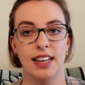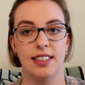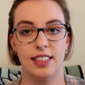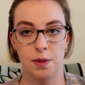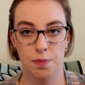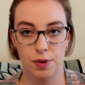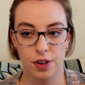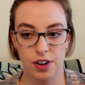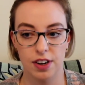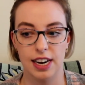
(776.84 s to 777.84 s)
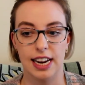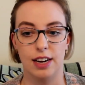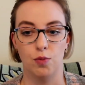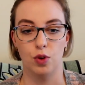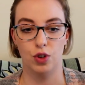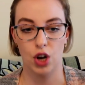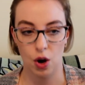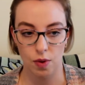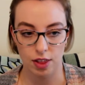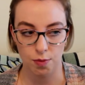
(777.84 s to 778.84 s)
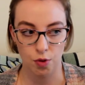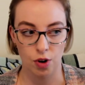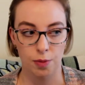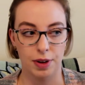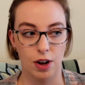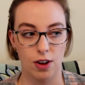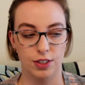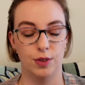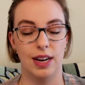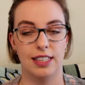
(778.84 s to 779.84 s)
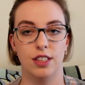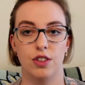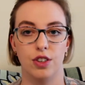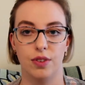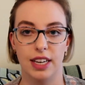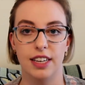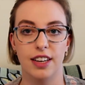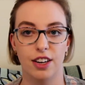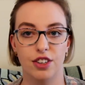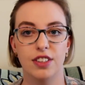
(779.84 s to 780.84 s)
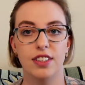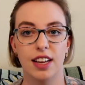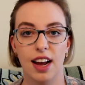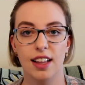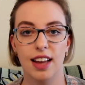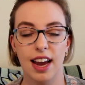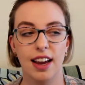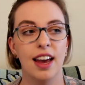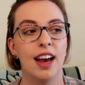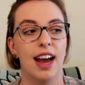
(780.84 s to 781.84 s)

simpler, it will go with more, but also has those unique touches that I like,